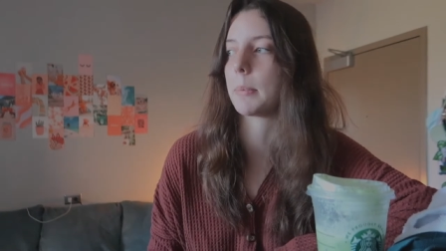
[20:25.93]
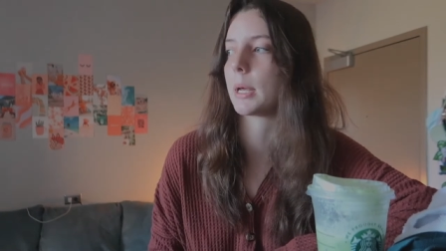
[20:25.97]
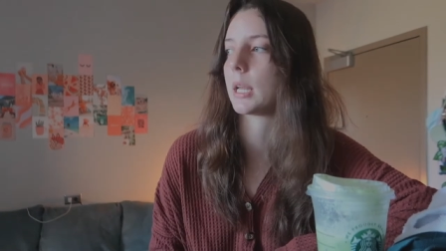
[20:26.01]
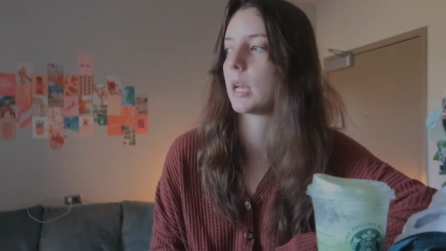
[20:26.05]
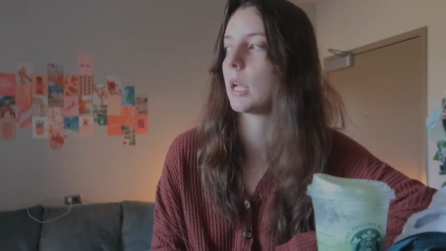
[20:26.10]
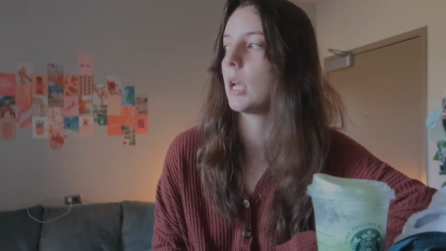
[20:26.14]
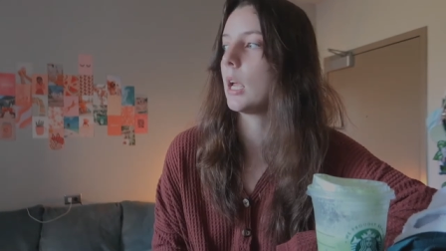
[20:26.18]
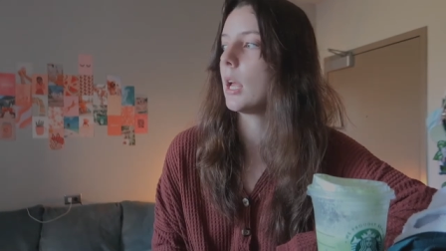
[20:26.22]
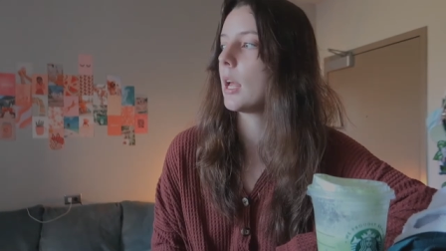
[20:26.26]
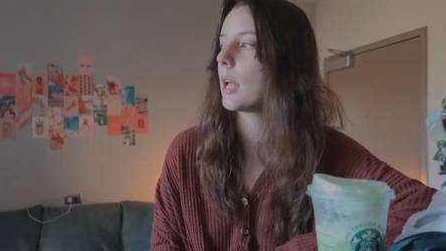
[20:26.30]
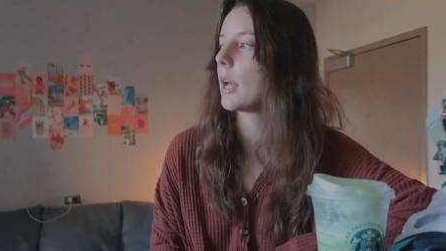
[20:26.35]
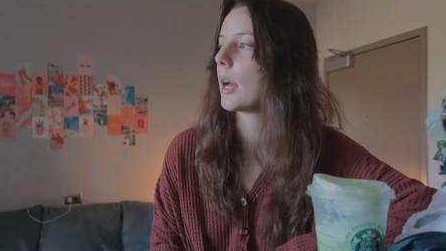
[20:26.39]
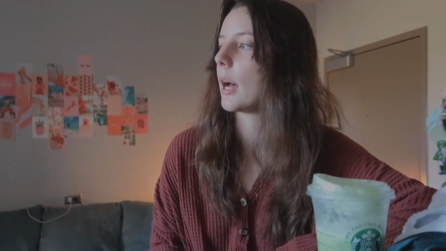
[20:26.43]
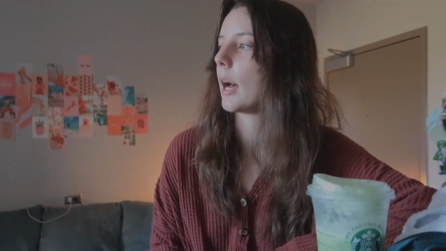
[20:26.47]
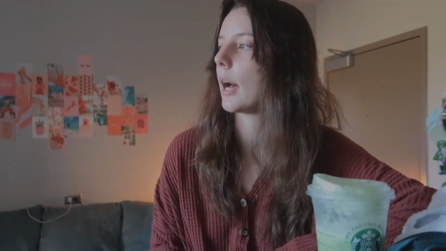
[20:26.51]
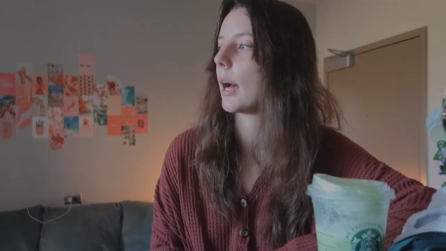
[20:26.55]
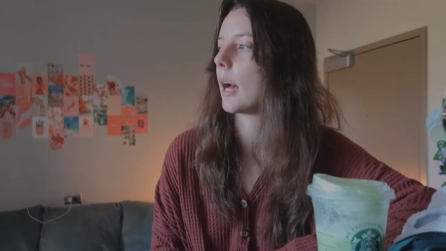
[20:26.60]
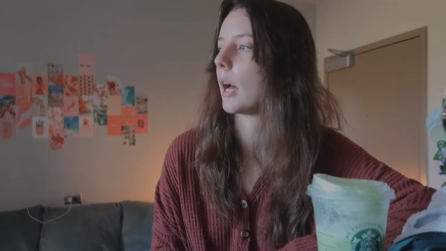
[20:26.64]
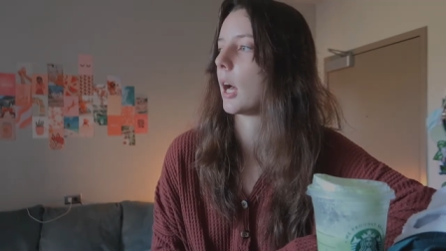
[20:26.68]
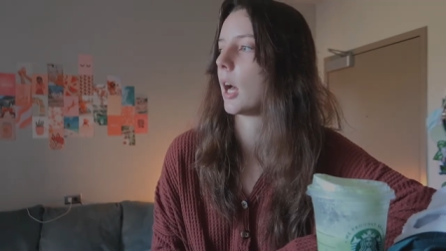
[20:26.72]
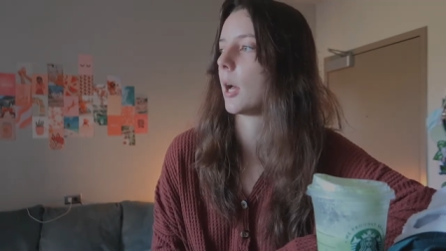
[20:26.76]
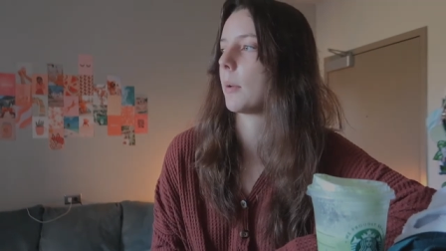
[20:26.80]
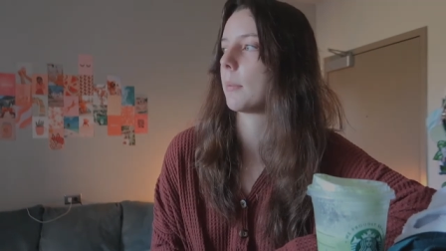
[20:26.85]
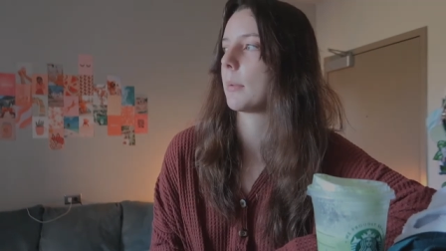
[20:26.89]
But
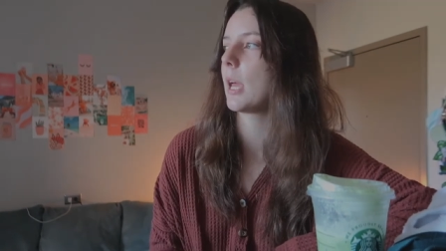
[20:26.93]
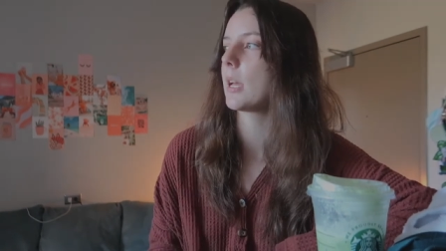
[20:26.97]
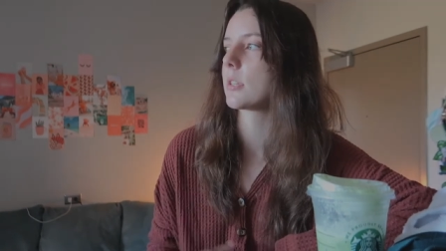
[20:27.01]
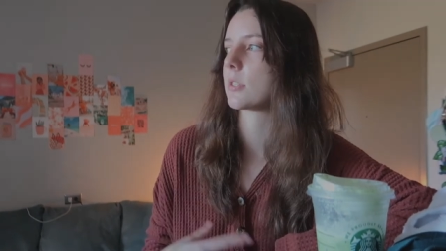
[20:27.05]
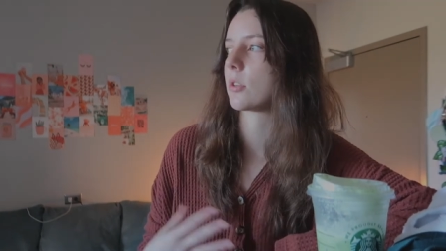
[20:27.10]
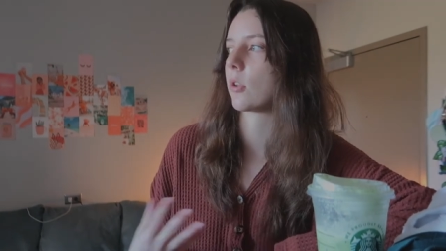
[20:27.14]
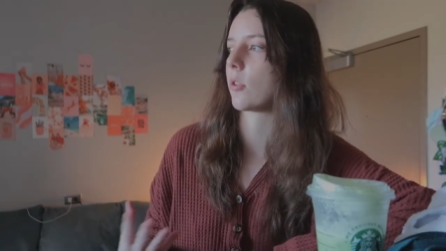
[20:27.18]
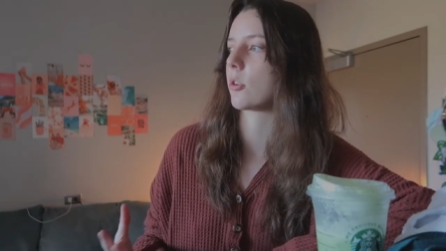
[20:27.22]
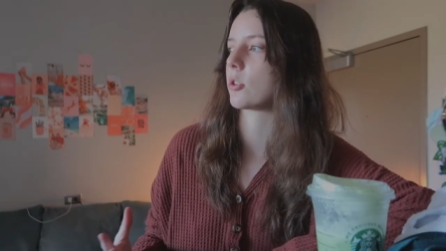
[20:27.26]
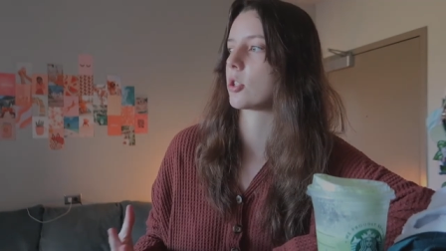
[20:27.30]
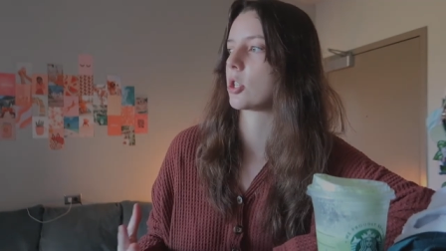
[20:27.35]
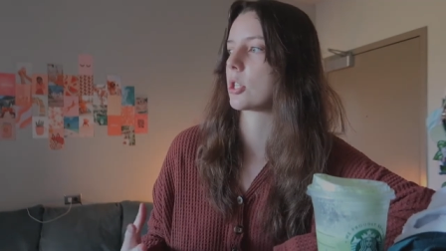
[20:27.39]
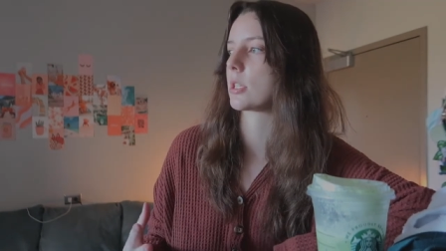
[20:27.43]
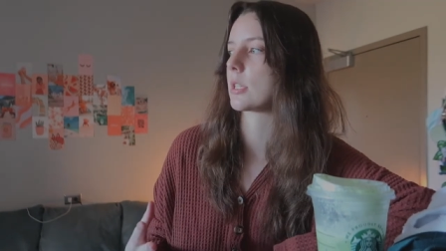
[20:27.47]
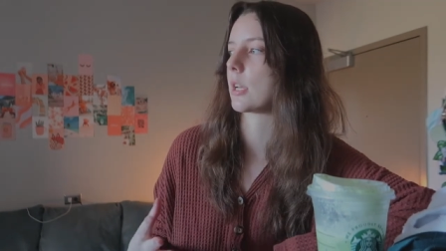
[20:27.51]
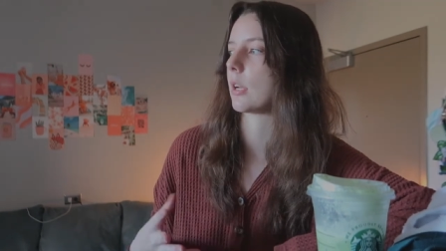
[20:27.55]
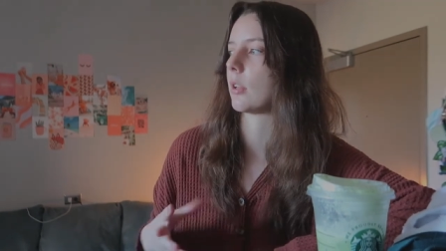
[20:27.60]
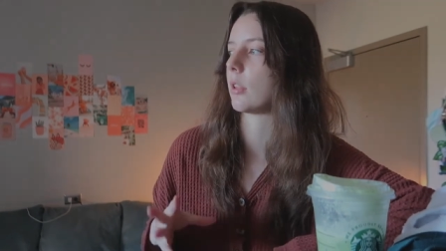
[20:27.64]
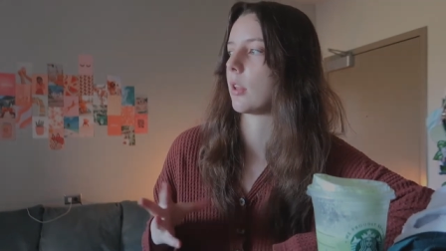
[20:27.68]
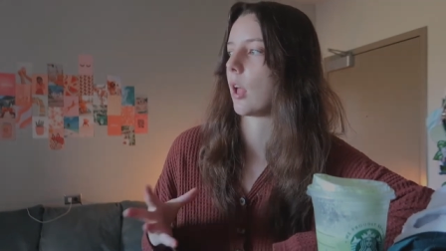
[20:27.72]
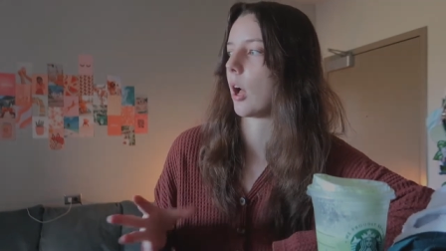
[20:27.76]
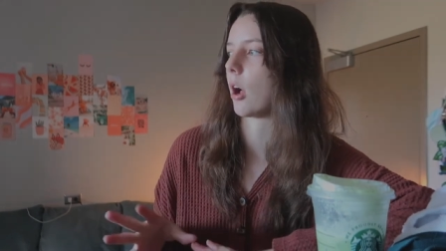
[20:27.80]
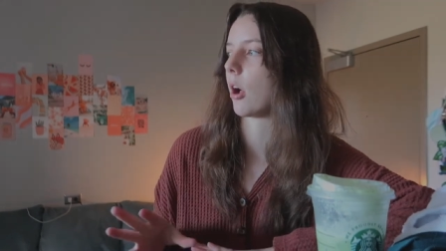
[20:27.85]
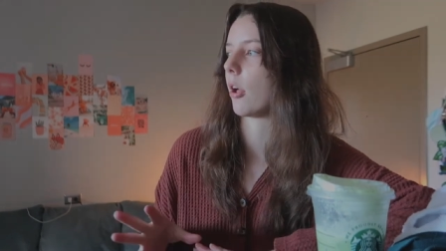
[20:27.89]
um, yeah, so there's just a
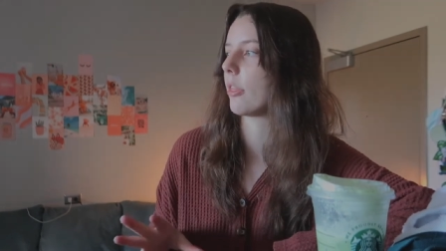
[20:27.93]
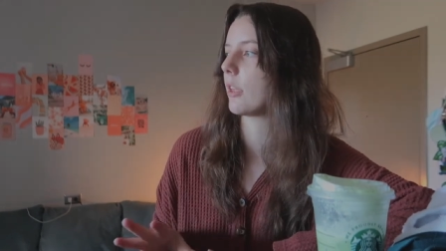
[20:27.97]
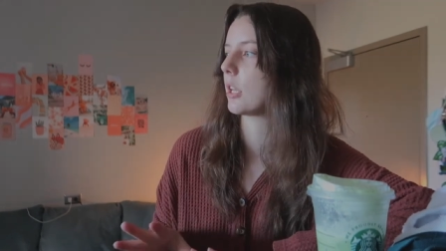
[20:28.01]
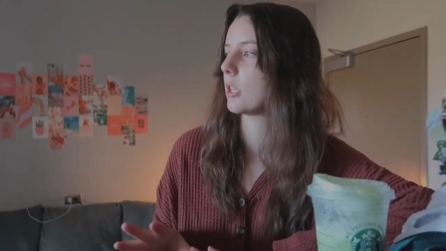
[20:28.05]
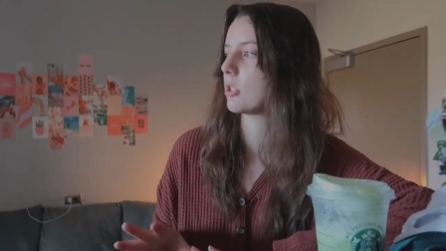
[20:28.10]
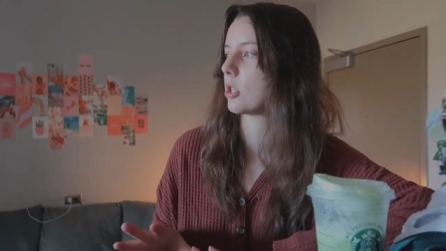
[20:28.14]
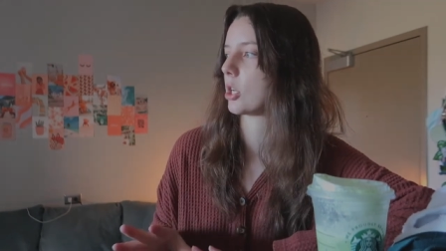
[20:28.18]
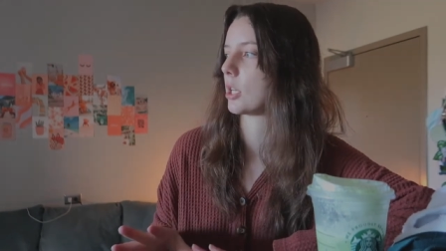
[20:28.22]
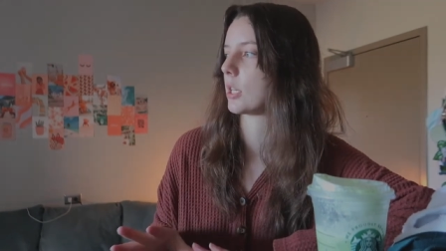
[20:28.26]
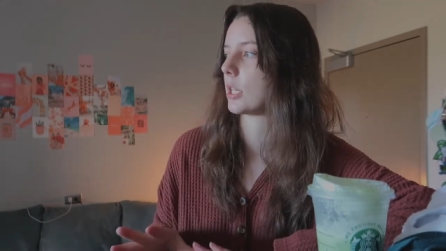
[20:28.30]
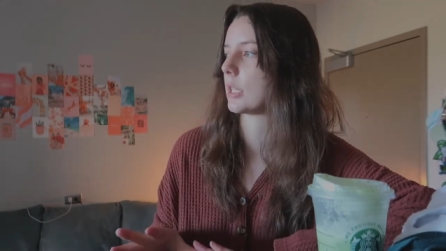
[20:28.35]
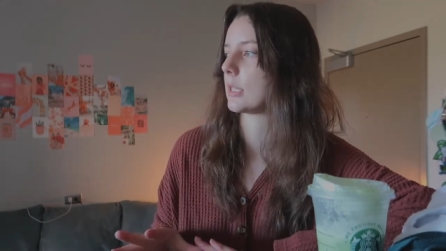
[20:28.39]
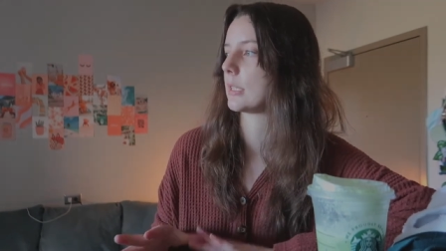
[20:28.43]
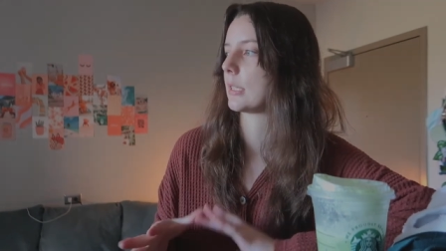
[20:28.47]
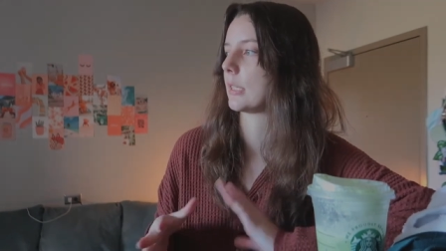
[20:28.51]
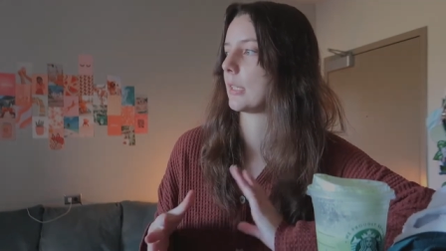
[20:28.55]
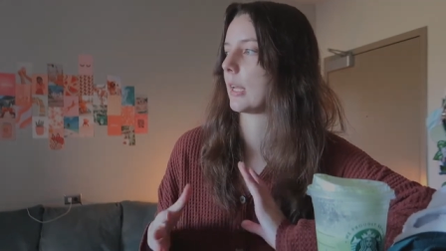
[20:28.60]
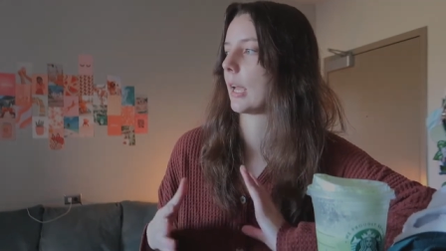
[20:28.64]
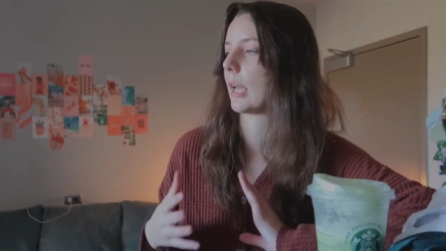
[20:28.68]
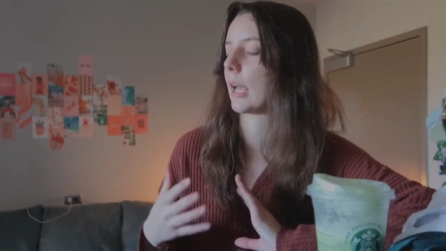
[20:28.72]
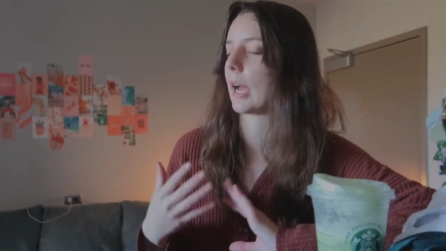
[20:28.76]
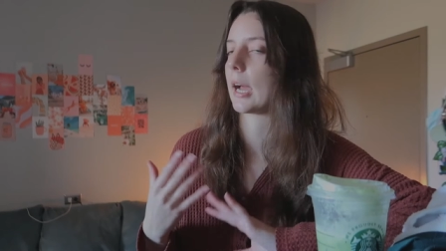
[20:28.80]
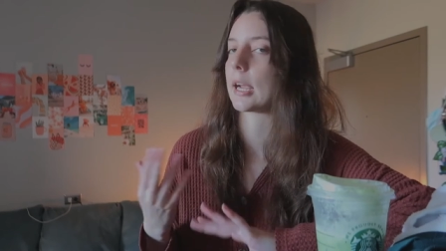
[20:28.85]
lot on the agenda today.